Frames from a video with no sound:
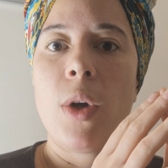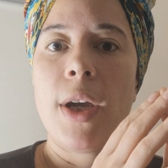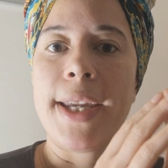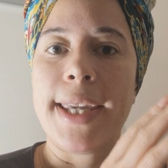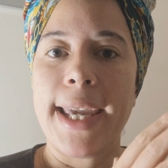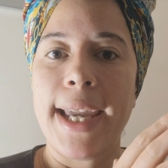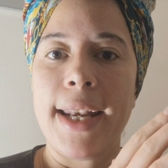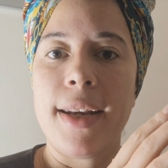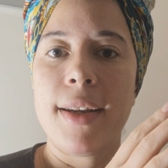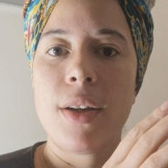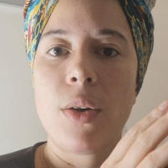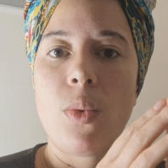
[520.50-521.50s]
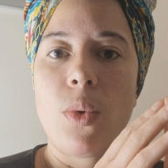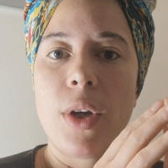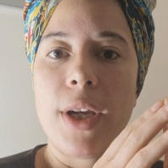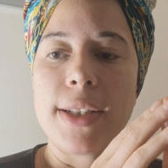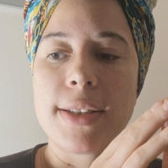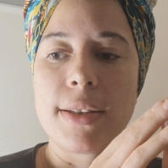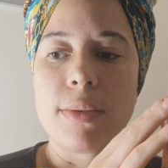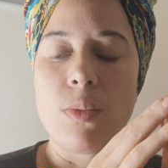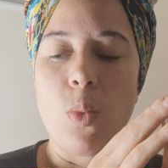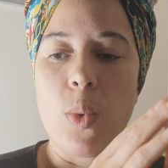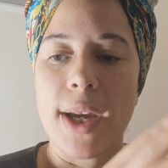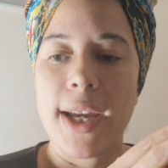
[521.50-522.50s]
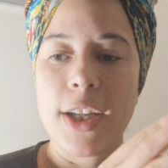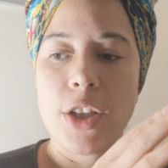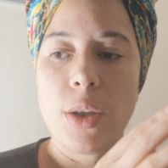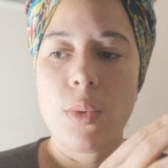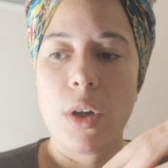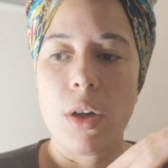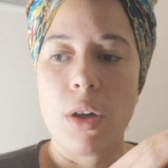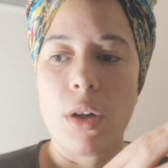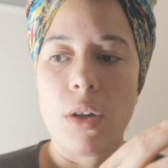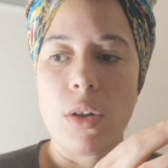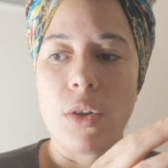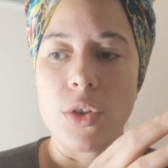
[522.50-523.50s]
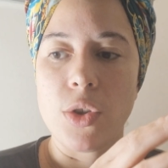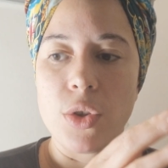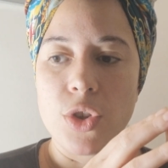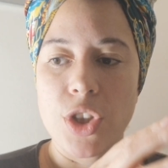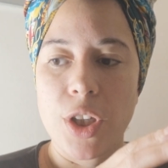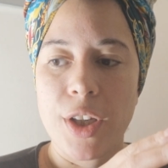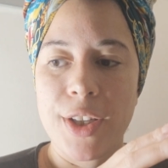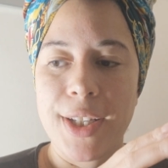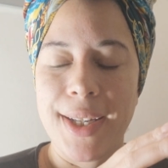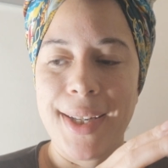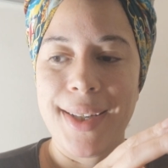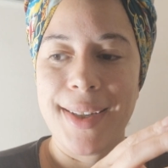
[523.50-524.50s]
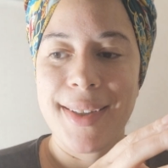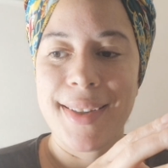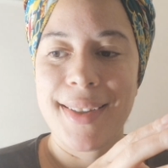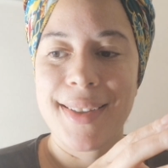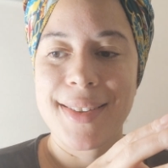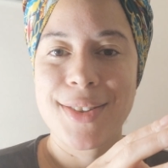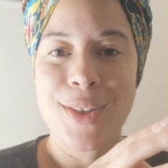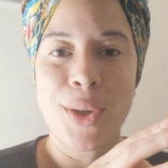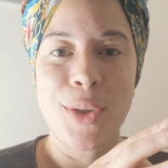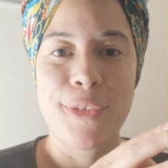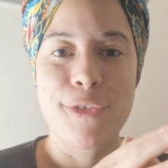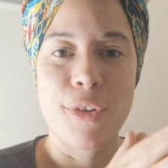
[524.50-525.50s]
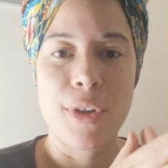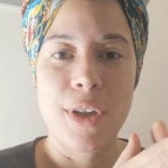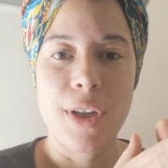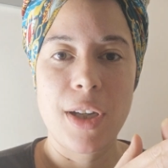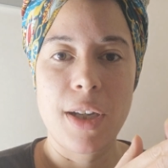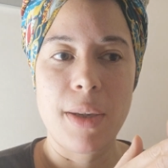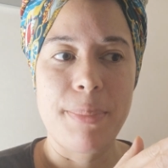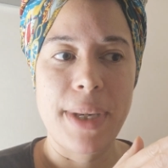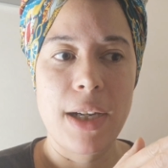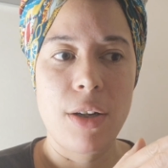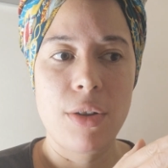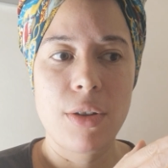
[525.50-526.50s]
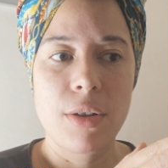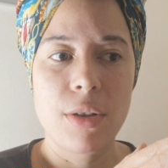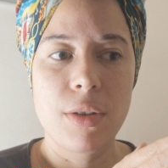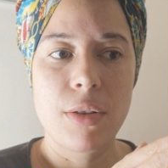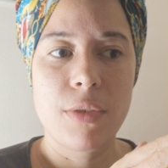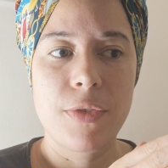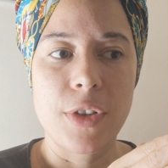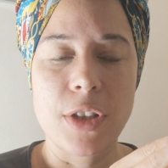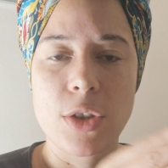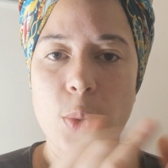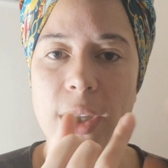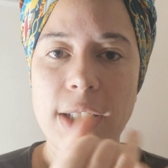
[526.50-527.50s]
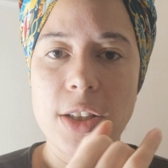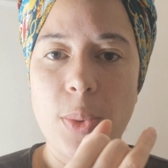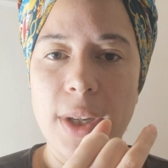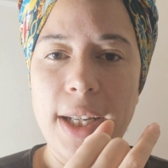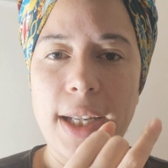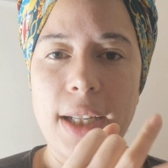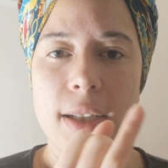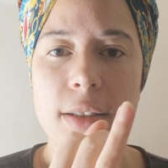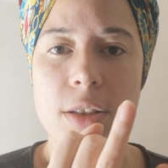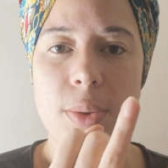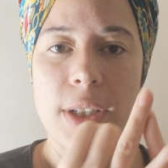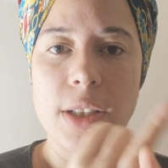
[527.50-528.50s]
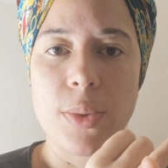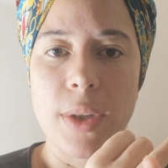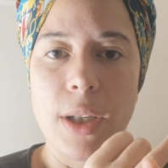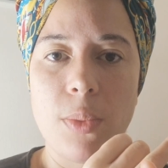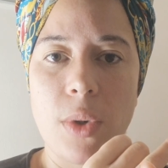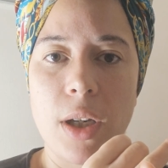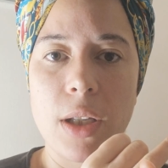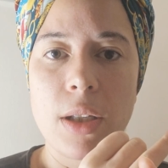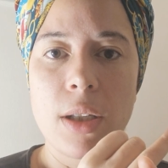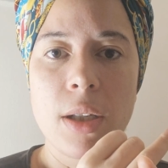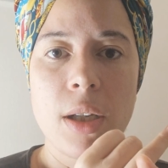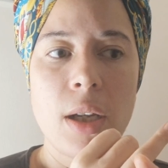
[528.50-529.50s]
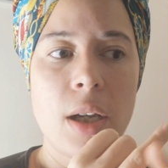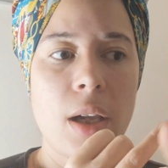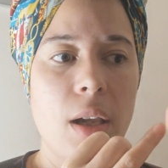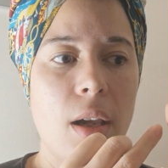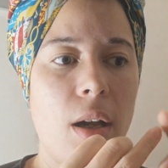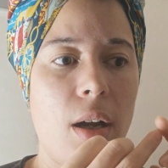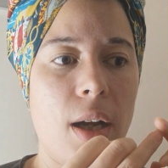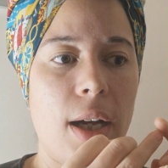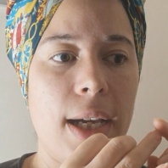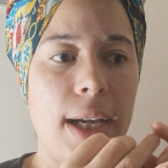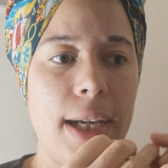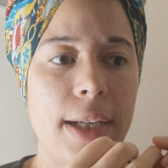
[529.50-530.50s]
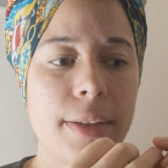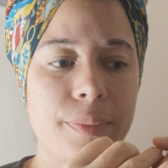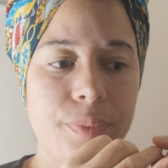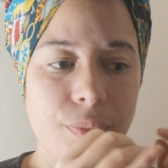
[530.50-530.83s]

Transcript: Again, it's where you are on your journey. So for 2020 and 2021, I